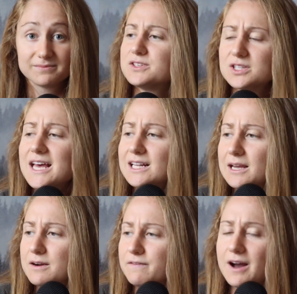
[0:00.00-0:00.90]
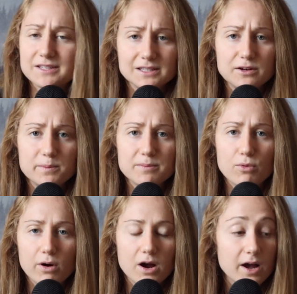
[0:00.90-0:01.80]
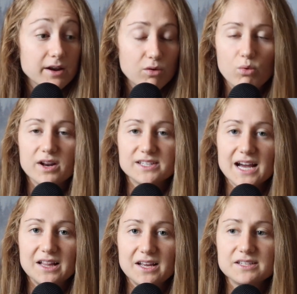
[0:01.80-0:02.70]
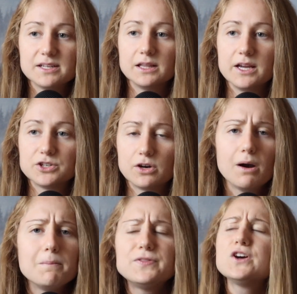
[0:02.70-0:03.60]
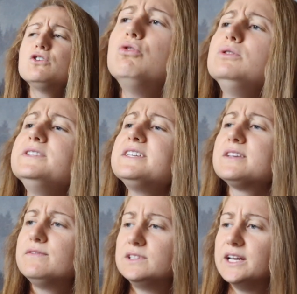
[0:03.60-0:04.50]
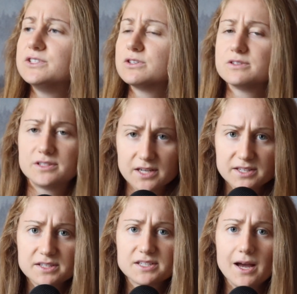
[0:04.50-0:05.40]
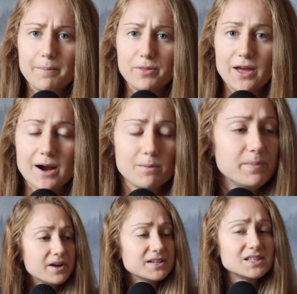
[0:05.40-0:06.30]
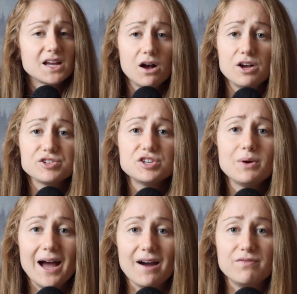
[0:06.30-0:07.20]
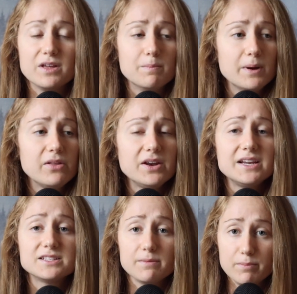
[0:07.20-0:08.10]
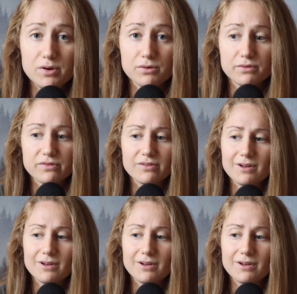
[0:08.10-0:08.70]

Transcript: So that clarifies a little bit more on what exactly is a glacier, but the coolness of glaciers doesn't stop there because they also have the ability to move,